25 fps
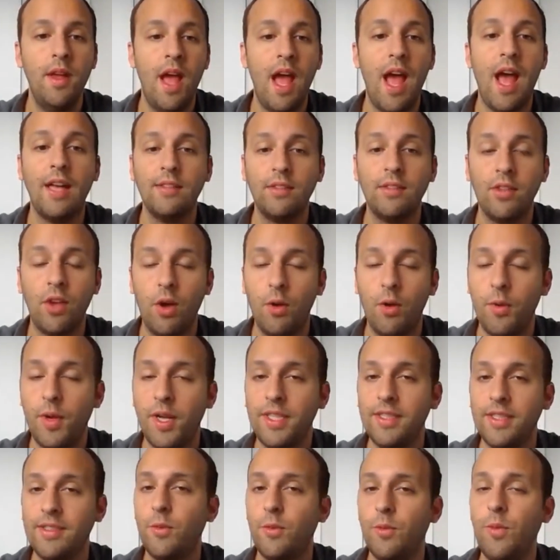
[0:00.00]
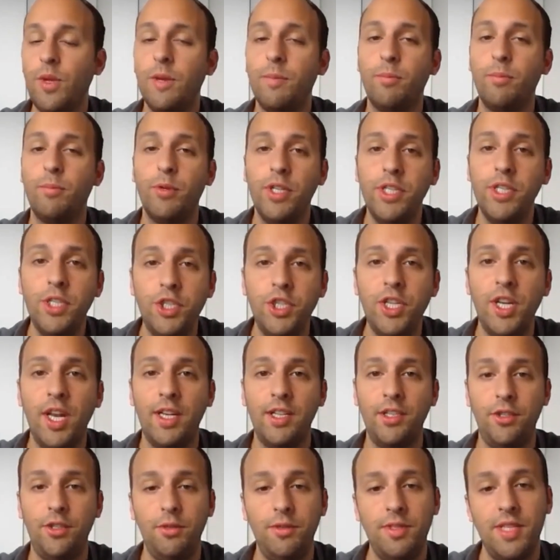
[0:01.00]
As always, we
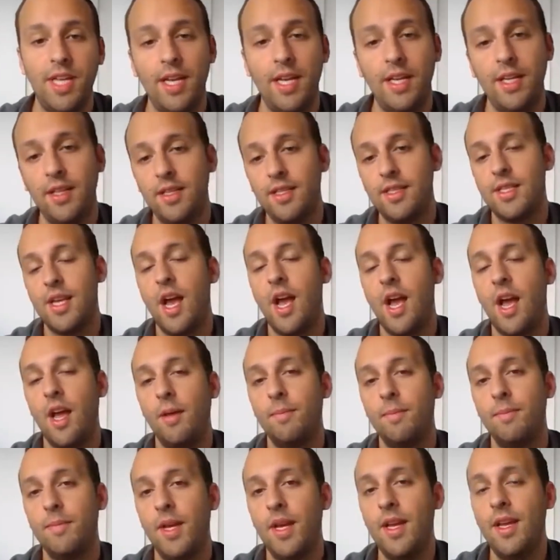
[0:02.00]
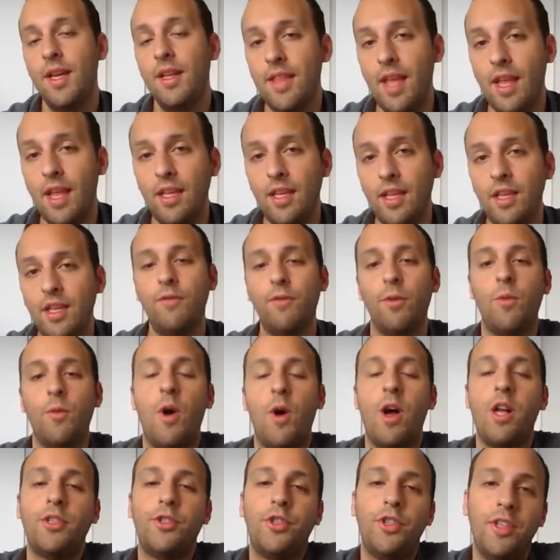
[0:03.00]
appreciate you taking the time. Thank you for
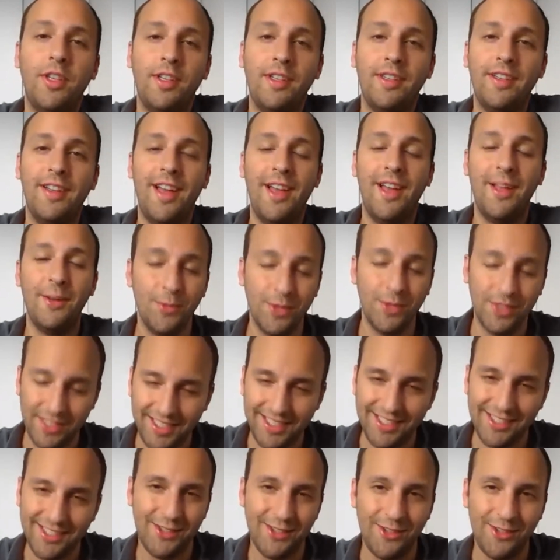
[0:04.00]
watching, and we'll see you